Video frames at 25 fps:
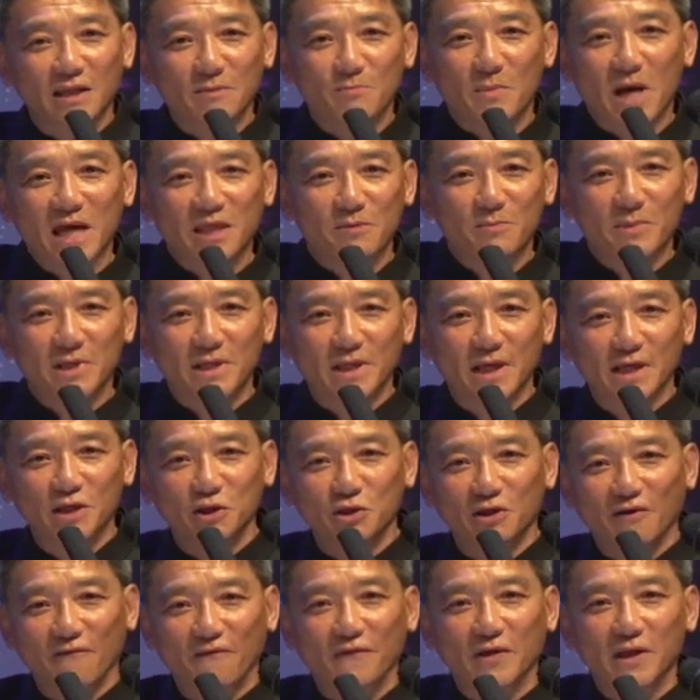a
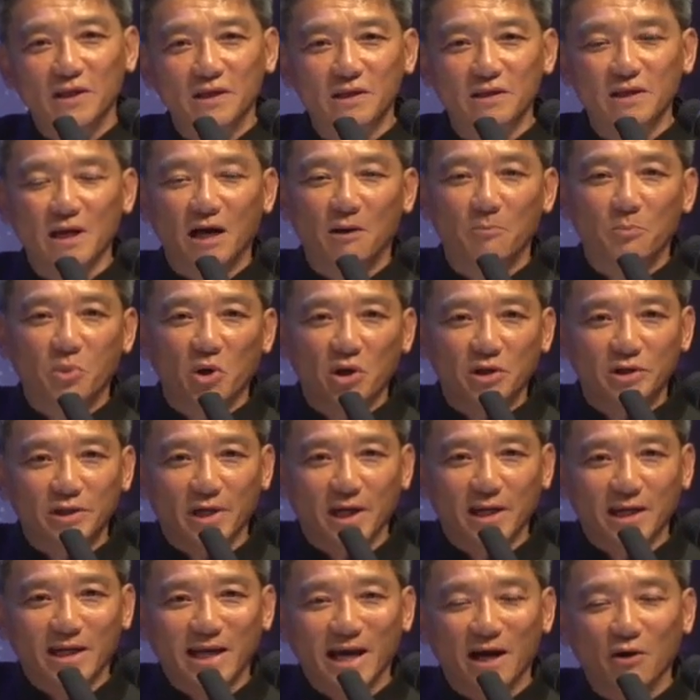mathematician or physicist, I'll probably
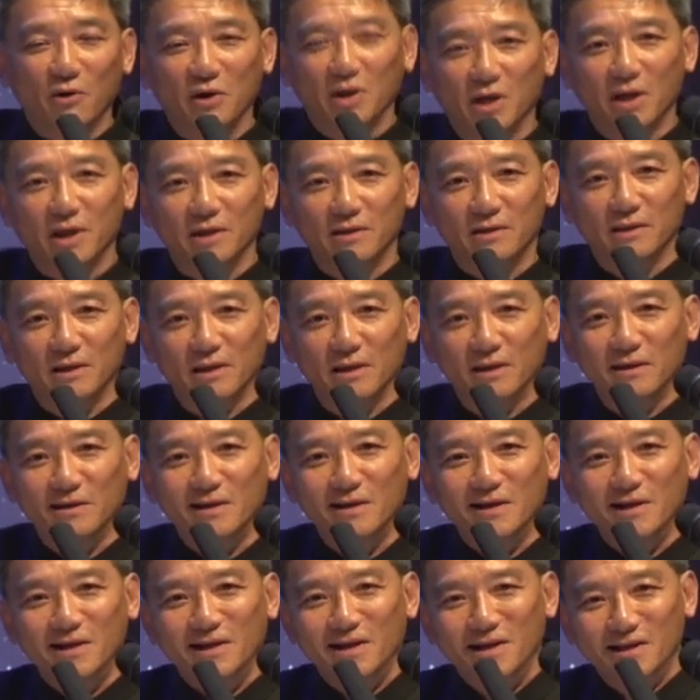try and calculate the
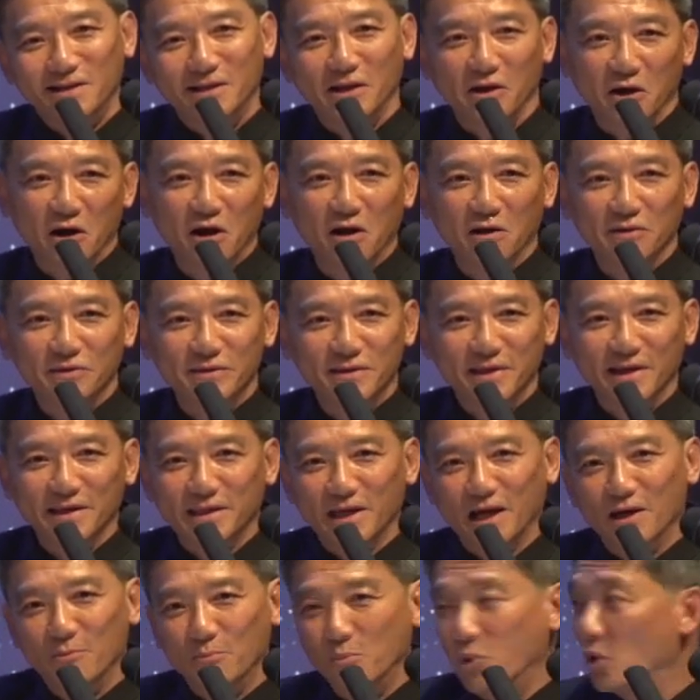odds. That's
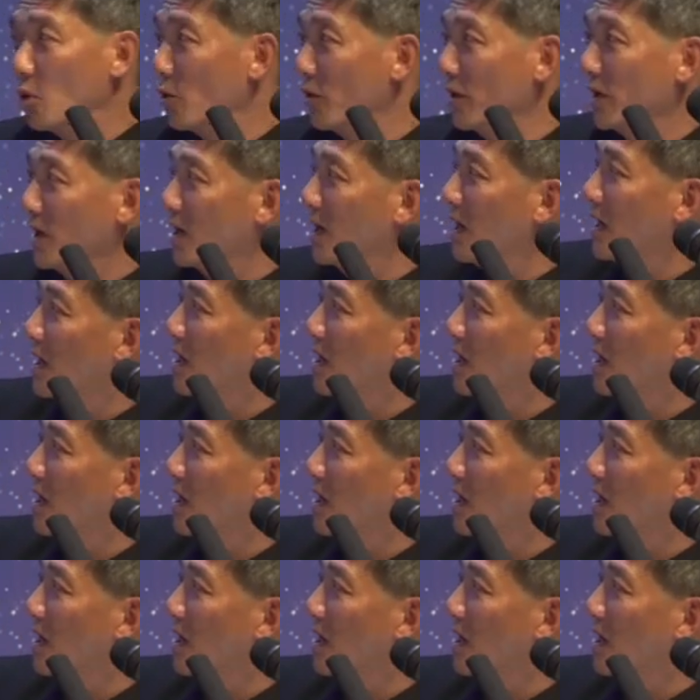how boring I